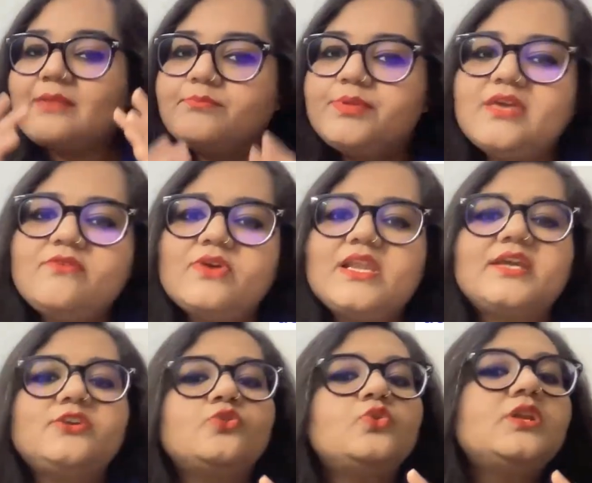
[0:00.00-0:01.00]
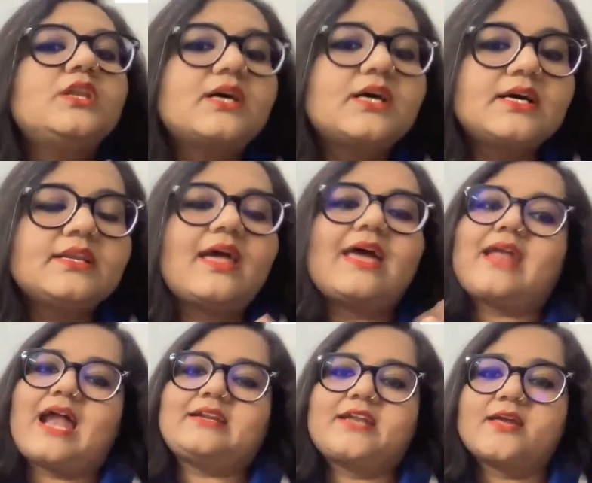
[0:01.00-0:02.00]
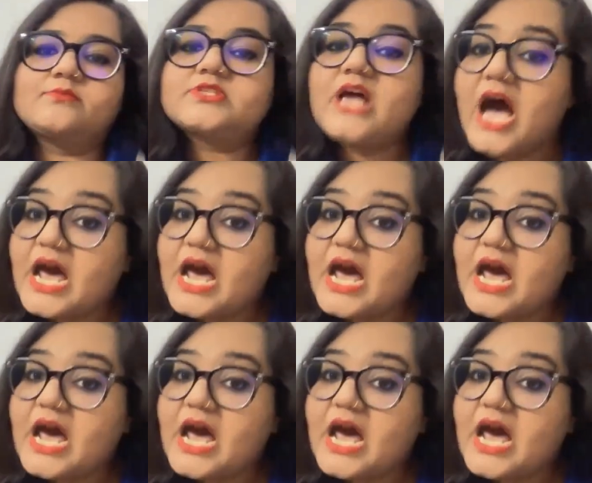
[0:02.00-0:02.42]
and be willing to learn and at times